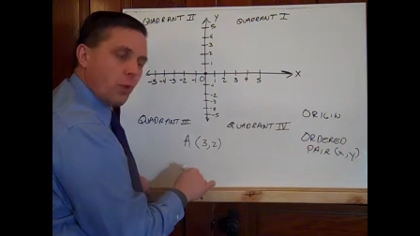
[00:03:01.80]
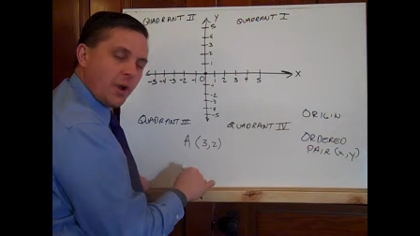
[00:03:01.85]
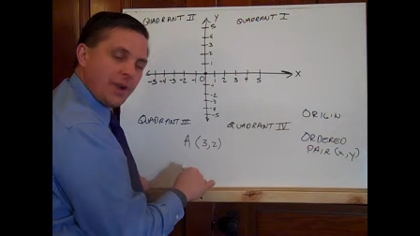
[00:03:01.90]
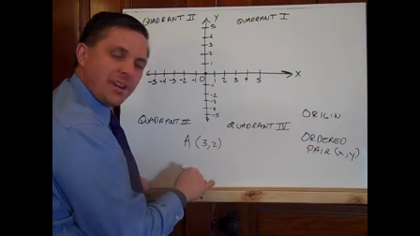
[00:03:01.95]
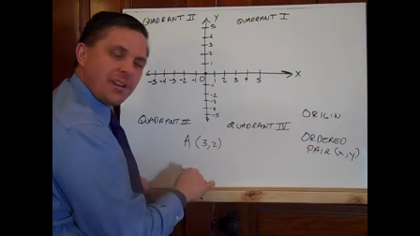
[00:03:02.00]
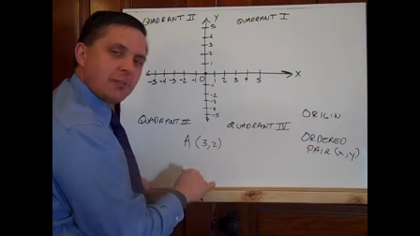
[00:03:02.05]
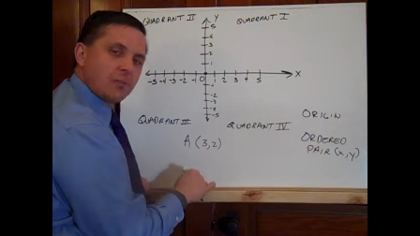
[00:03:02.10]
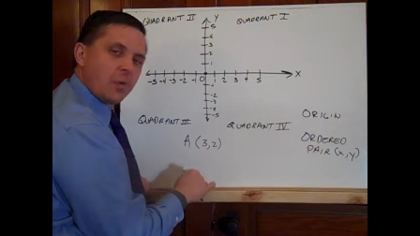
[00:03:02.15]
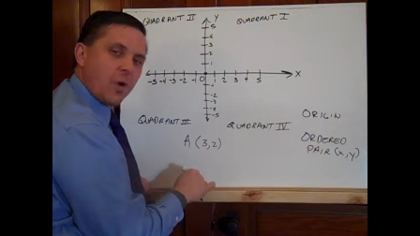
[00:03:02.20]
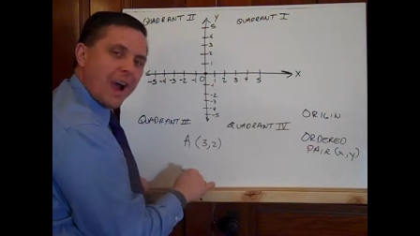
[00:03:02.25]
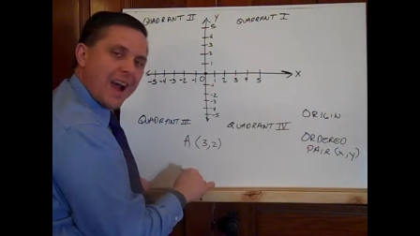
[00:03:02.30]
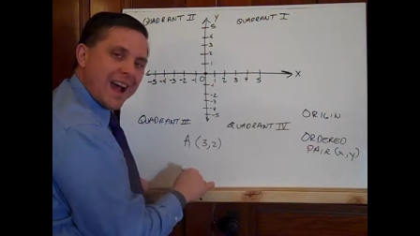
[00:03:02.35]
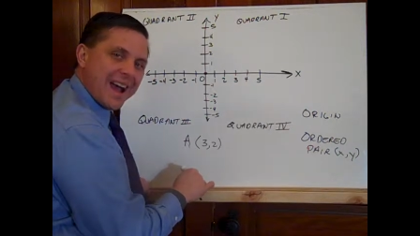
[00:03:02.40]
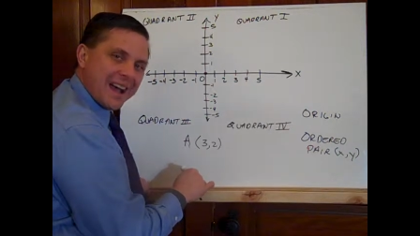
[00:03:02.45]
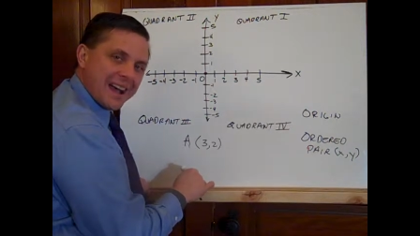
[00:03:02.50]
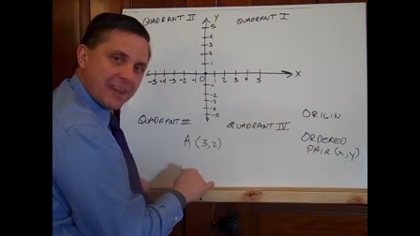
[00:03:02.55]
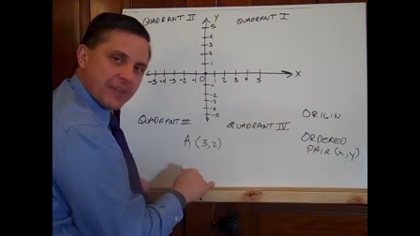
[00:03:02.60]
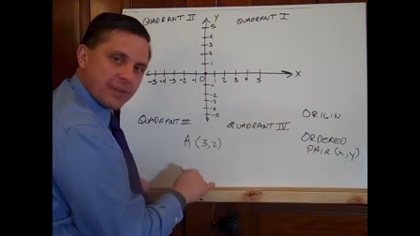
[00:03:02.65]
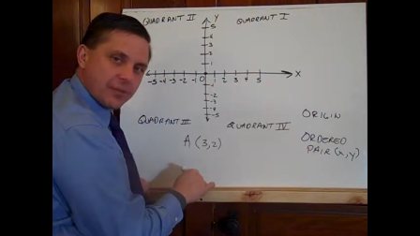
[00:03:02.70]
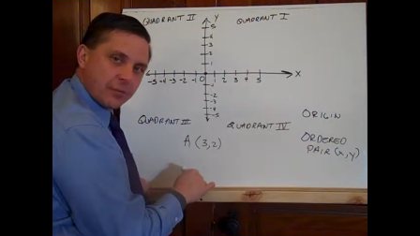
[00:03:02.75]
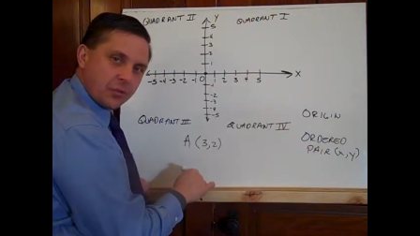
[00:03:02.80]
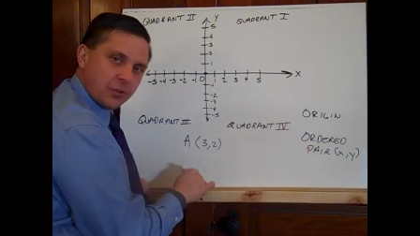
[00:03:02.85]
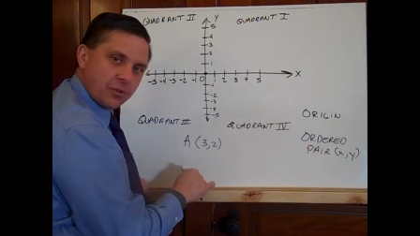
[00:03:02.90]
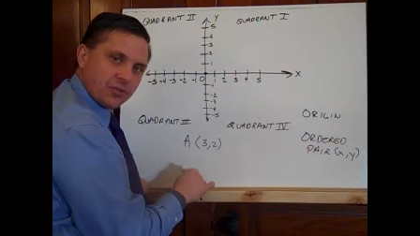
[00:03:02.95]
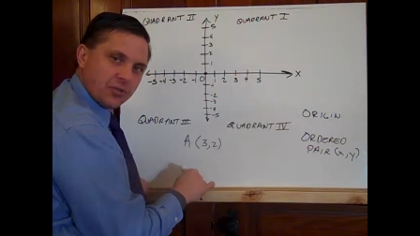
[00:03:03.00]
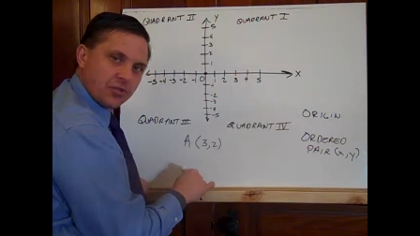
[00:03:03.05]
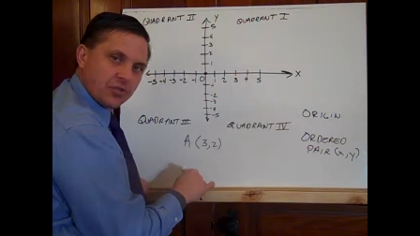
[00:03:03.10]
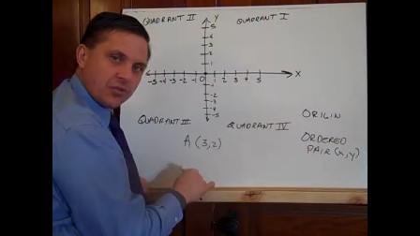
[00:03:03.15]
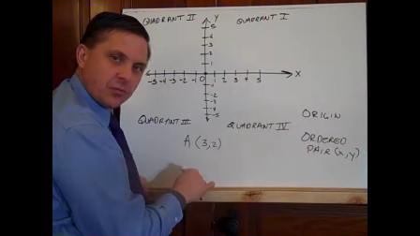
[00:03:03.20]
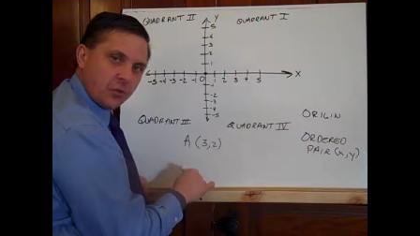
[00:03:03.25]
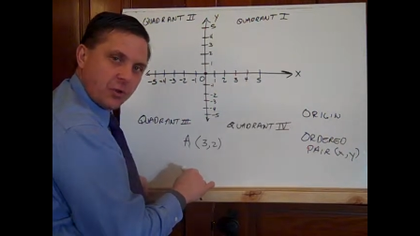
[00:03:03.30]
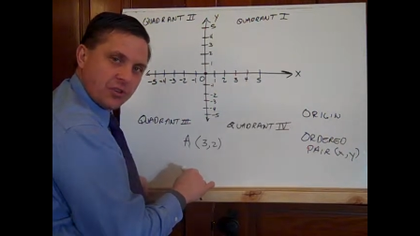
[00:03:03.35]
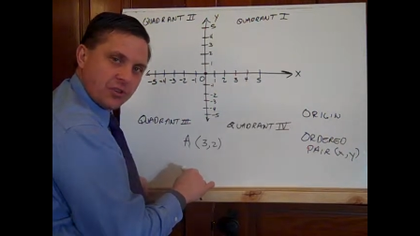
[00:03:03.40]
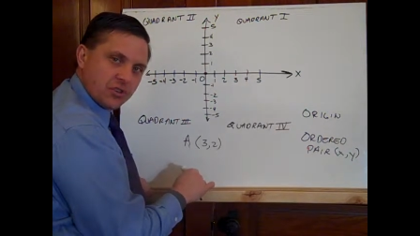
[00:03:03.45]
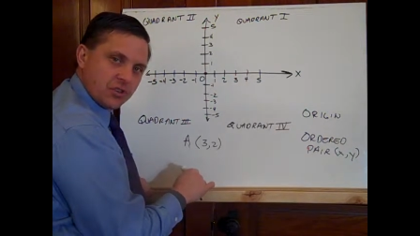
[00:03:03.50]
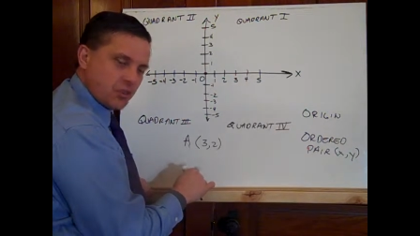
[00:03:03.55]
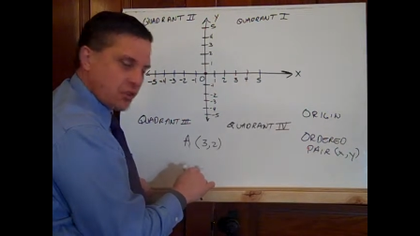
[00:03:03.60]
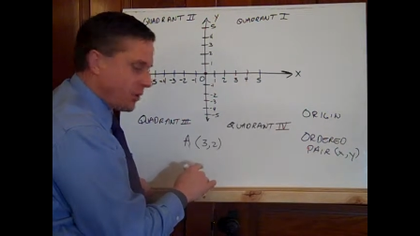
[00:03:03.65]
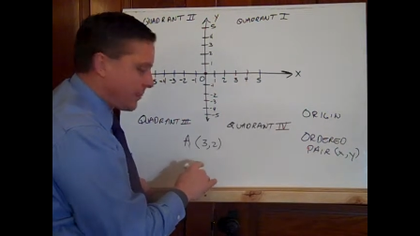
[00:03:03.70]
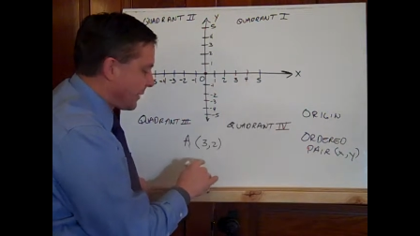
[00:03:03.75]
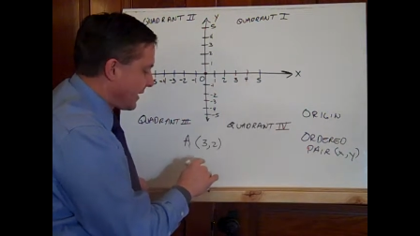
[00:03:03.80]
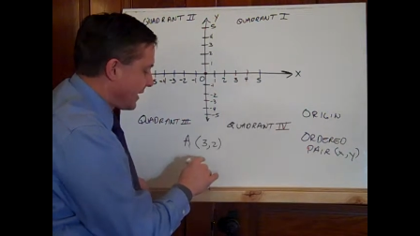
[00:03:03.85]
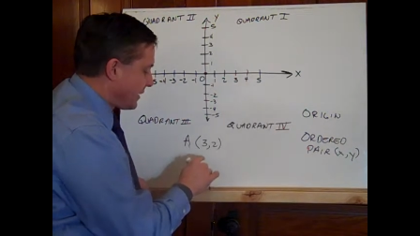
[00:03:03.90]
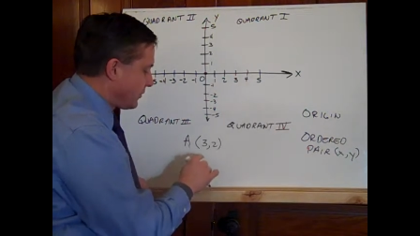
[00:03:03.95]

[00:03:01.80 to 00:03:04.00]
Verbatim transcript: run and rise versus run and jump.